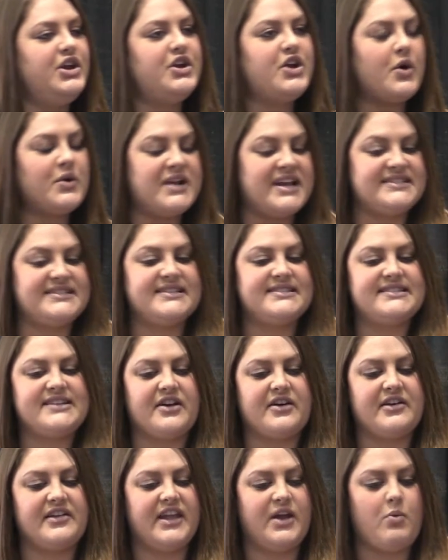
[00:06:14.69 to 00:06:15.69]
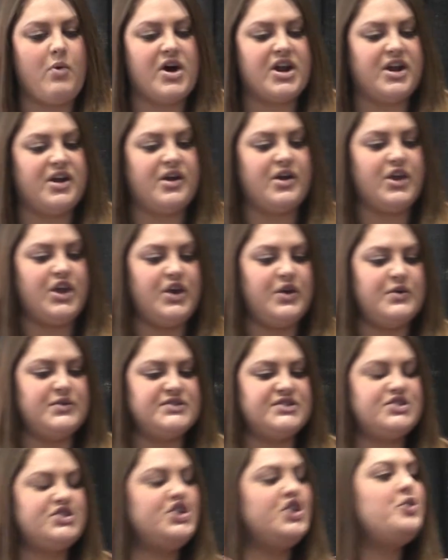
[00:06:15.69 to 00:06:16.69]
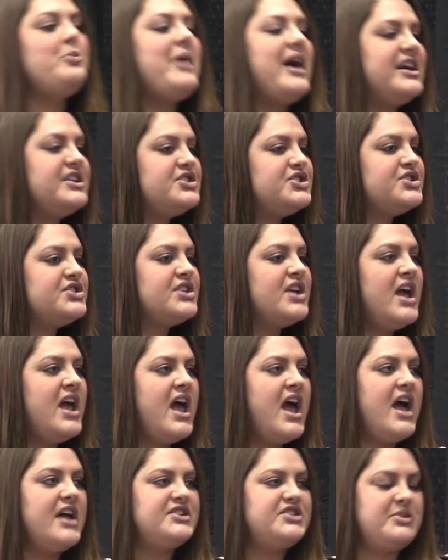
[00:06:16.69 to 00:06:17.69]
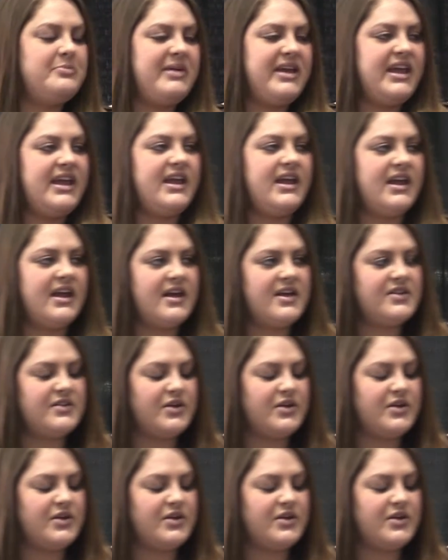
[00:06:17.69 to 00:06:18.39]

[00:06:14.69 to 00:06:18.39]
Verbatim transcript: You don't necessarily want to use too much to be